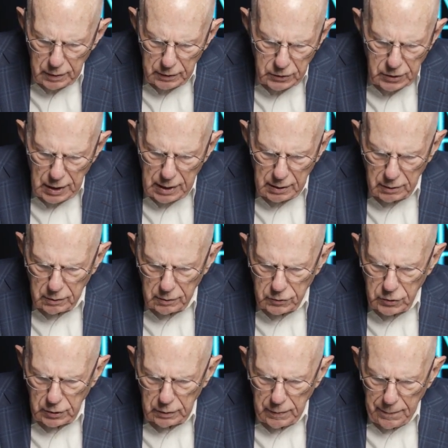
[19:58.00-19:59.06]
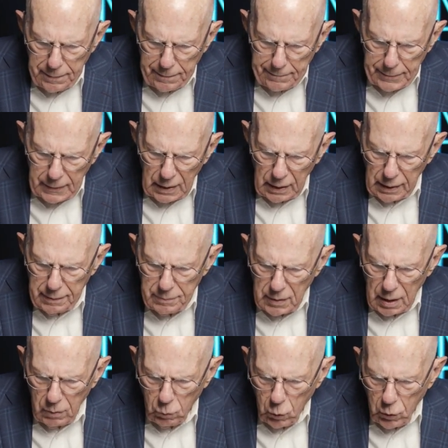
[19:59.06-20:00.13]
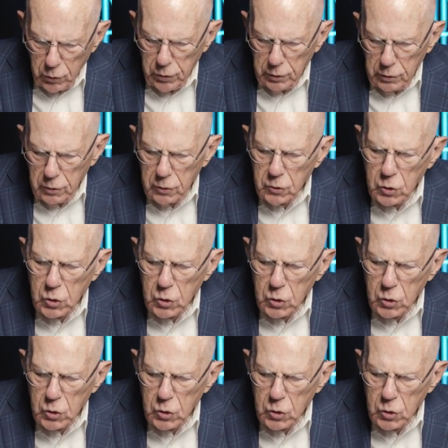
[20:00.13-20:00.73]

sandals I am not worthy to